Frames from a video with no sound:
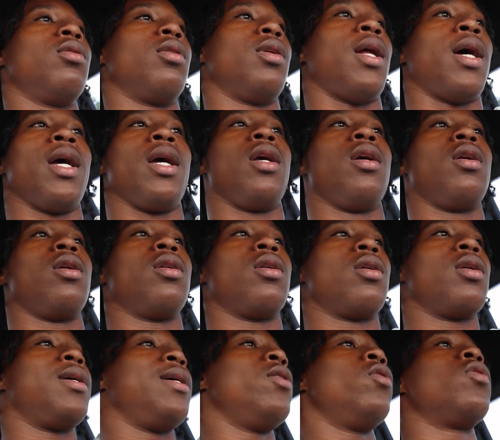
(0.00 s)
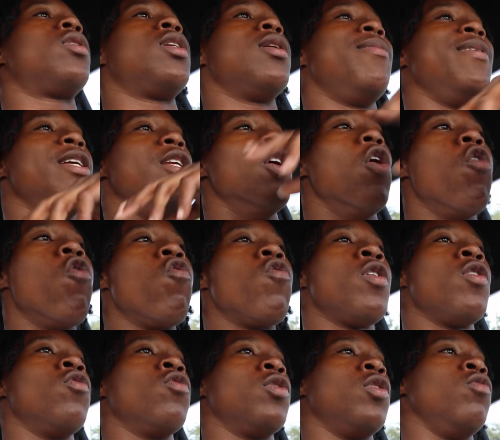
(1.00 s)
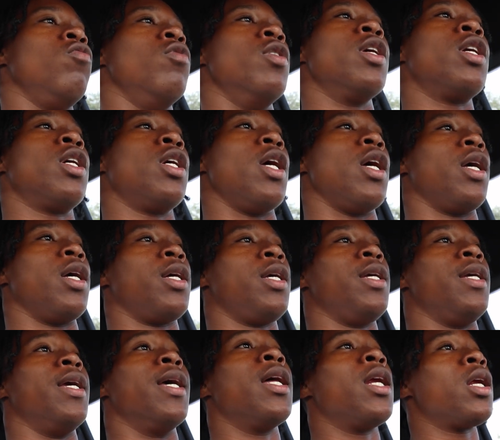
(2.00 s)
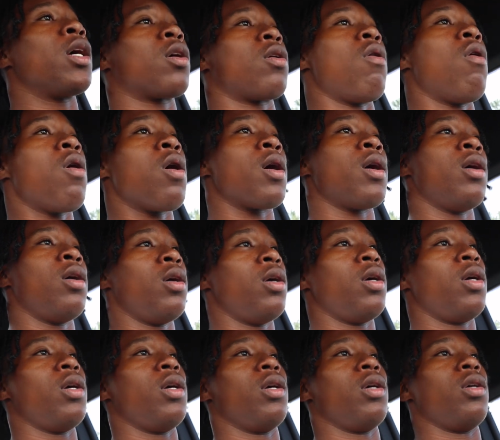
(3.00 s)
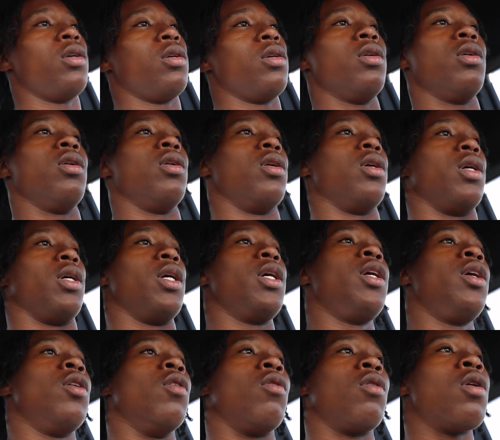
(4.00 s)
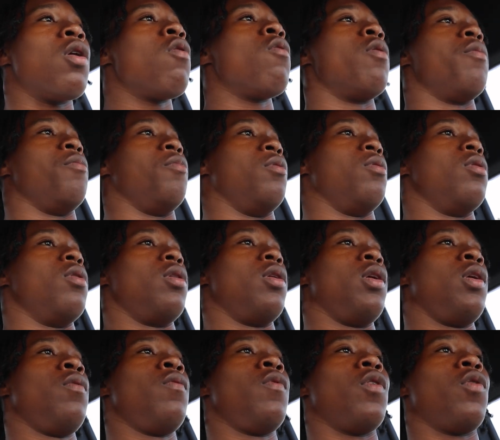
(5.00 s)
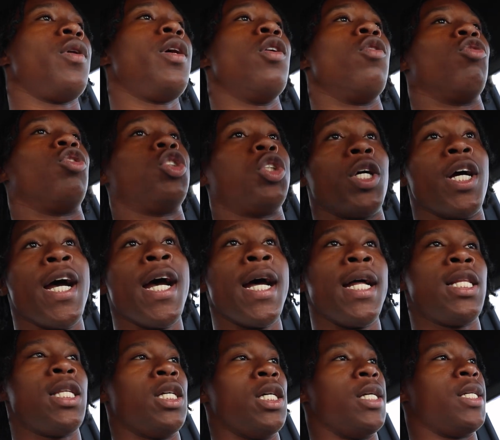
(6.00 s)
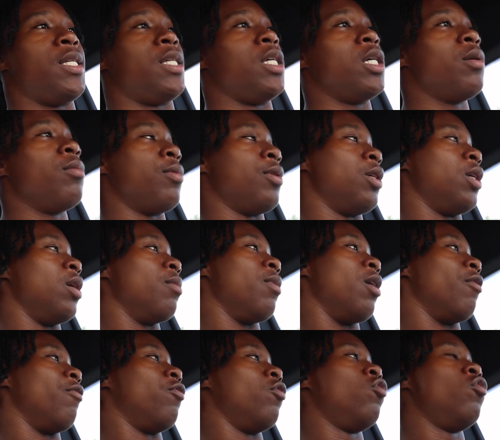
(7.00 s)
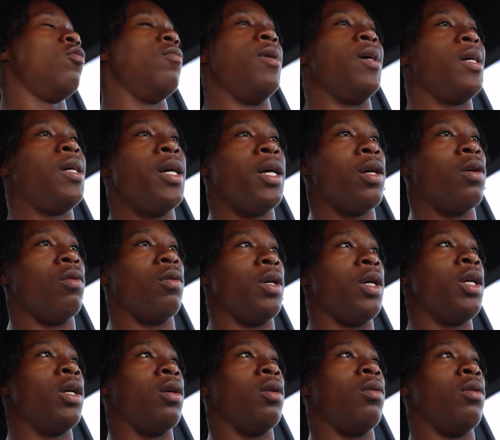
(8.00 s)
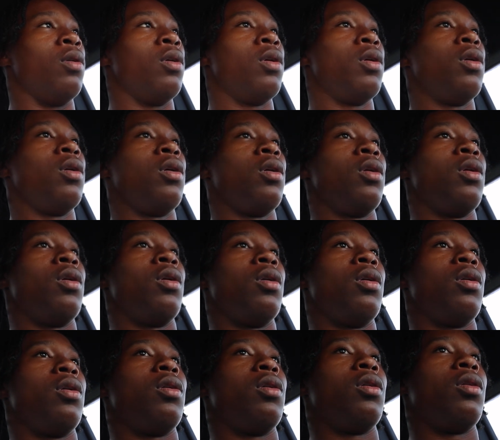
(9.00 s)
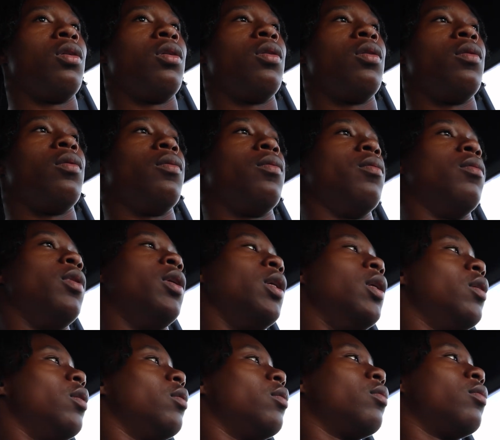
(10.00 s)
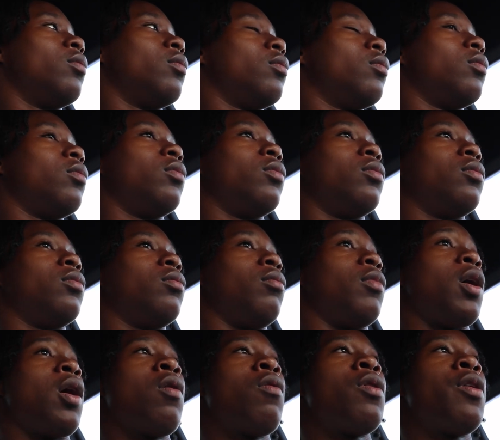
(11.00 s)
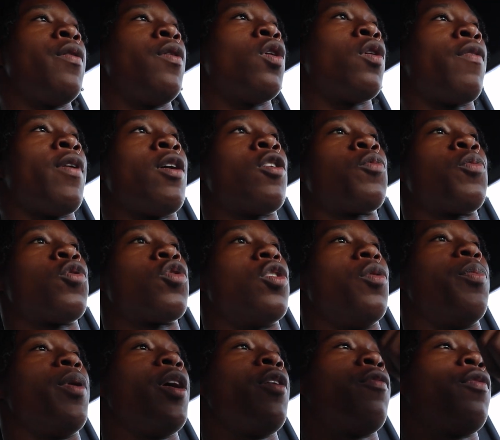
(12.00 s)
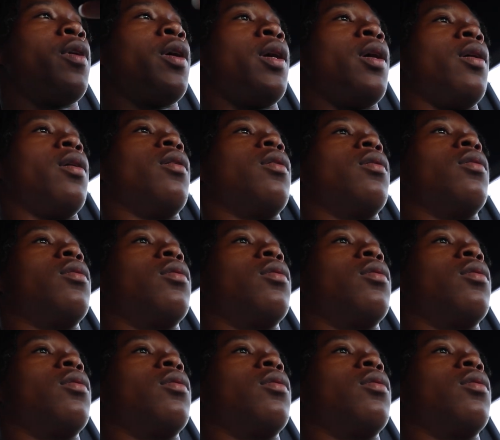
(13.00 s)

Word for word: Like, he don't tell me no, he don't do none of that. He get in the car and he gonna go with me. Even though he gonna try to attempt to get my food, but he ain't gonna get it though. But, bro, I don't even know if I was supposed to pay for that.